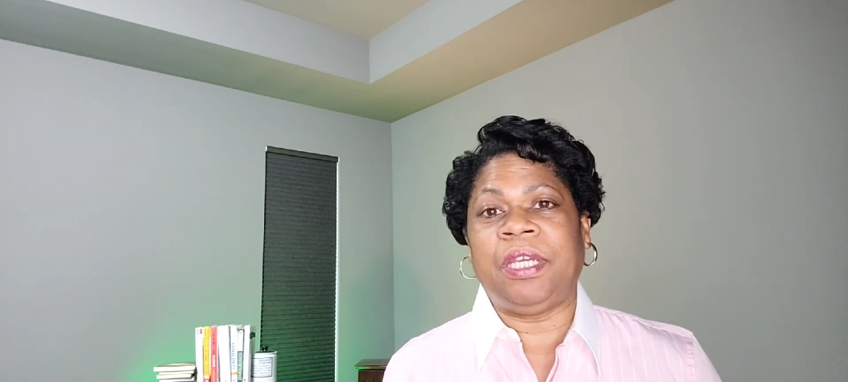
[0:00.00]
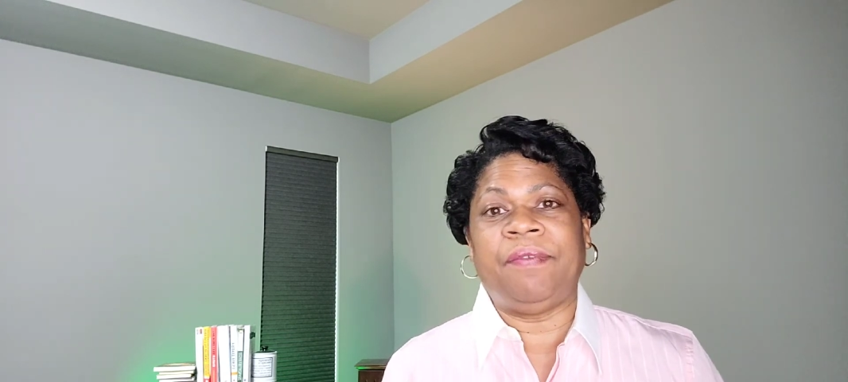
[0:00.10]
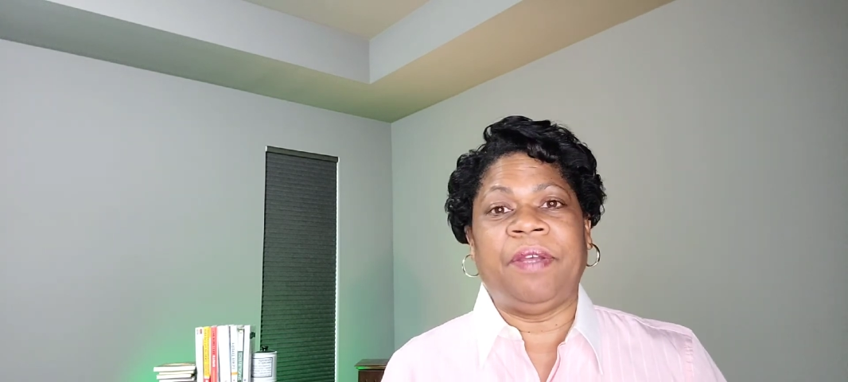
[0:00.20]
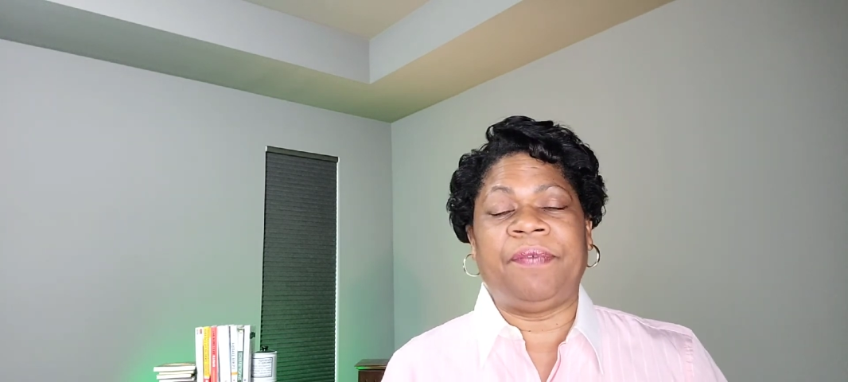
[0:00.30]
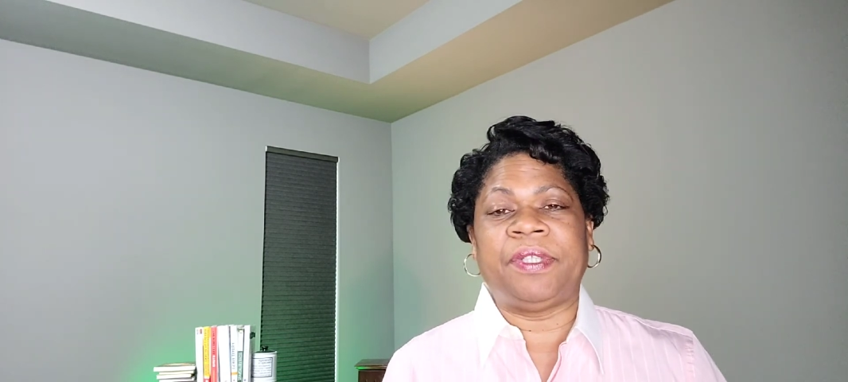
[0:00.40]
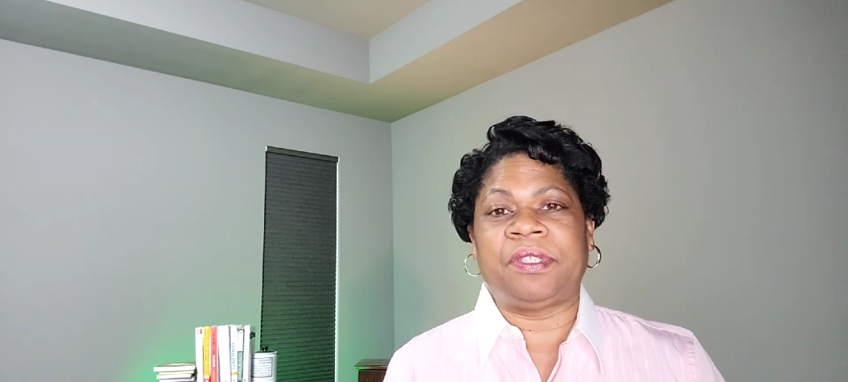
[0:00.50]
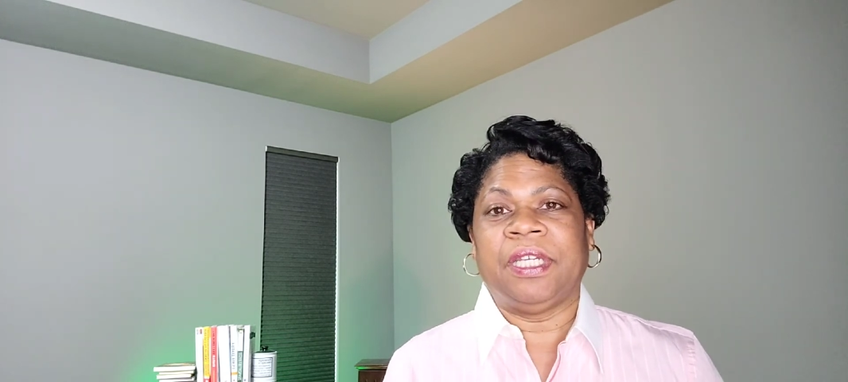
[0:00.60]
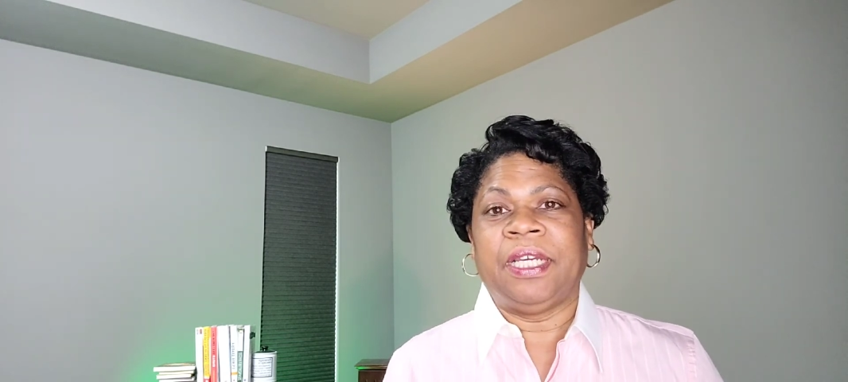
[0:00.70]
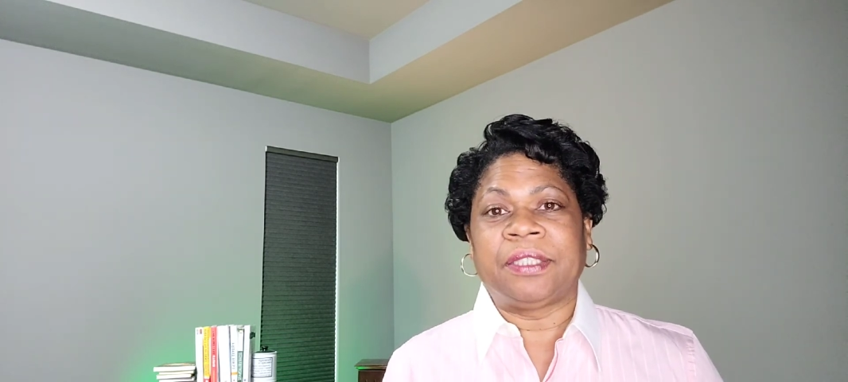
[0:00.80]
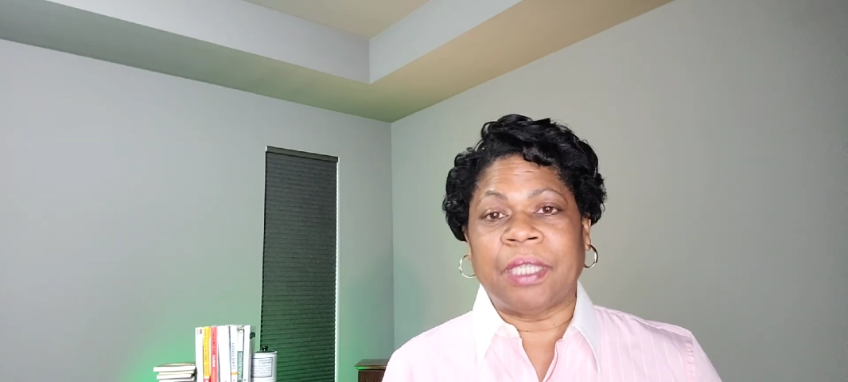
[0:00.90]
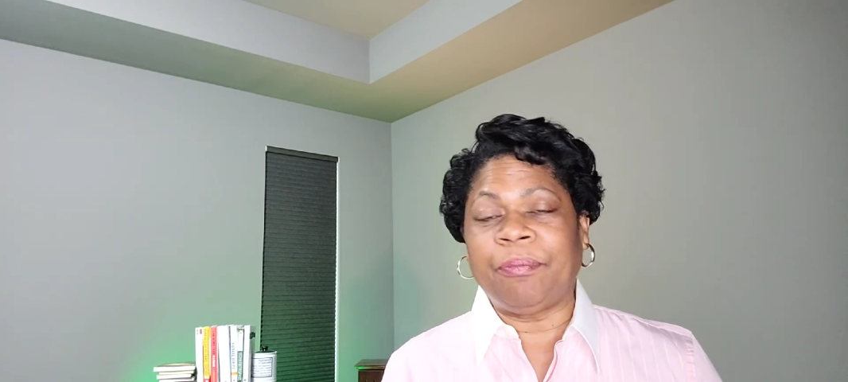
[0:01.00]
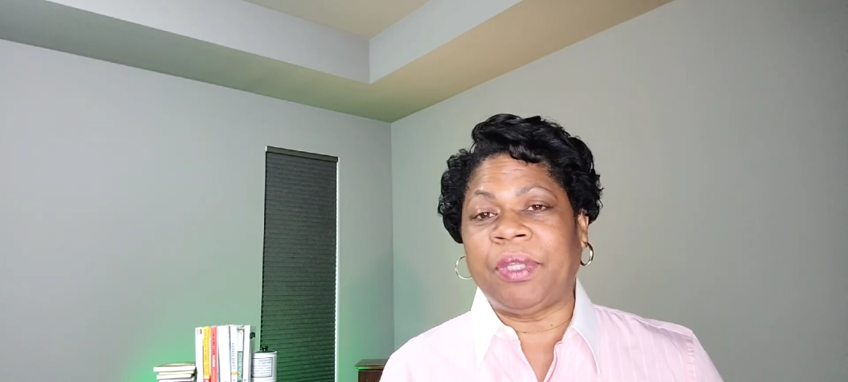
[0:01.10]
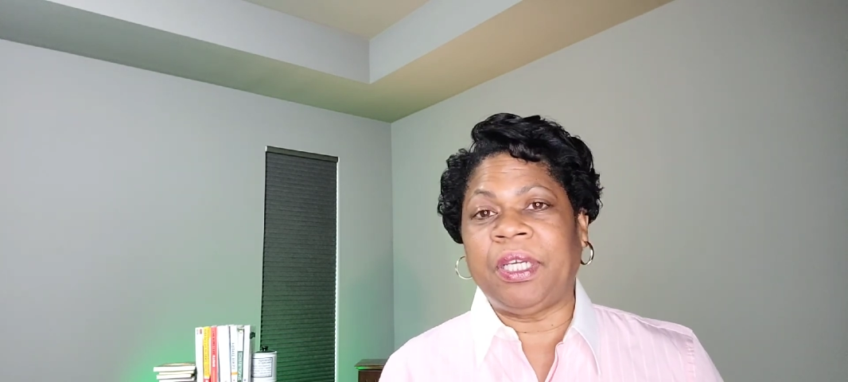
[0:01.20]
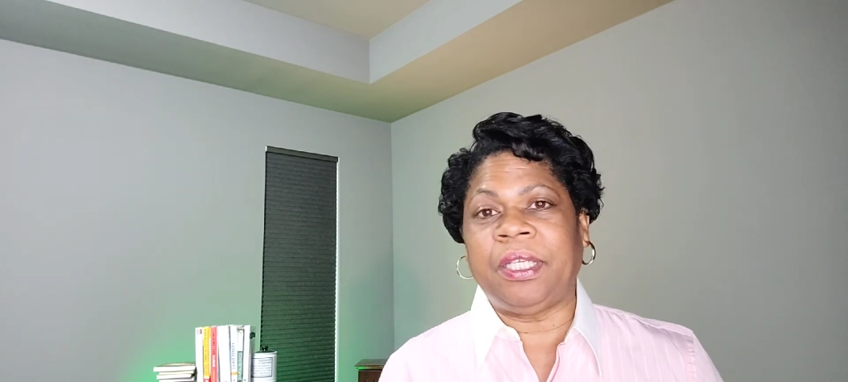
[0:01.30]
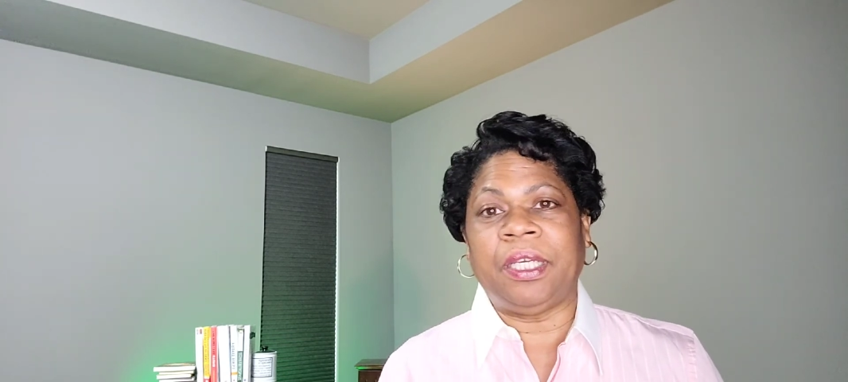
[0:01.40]
even if it's
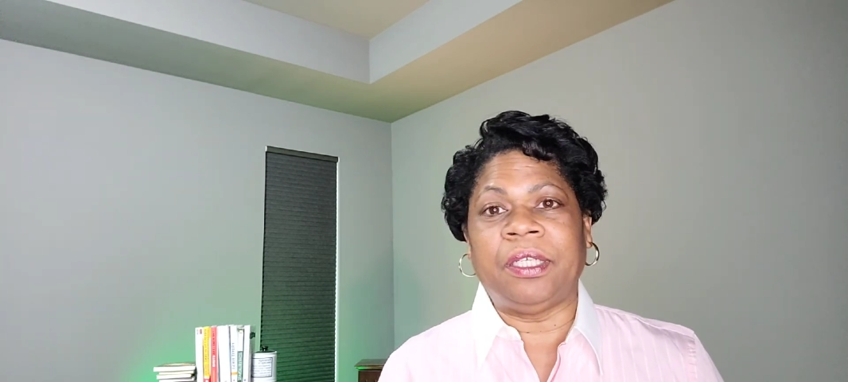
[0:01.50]
something